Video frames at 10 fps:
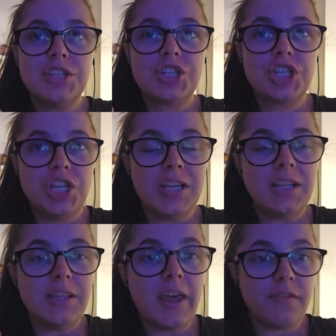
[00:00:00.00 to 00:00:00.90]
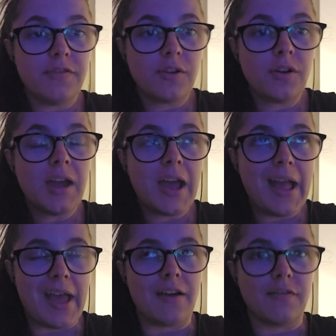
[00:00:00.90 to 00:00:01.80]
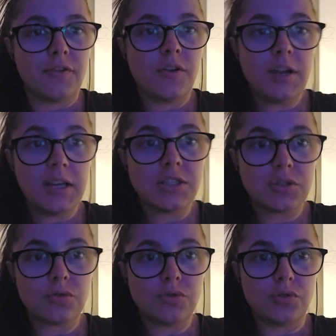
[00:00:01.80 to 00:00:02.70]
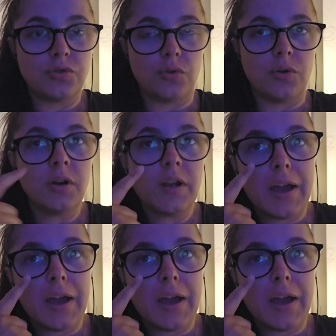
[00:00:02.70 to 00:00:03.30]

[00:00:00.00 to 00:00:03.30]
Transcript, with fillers: She never ever answered the door.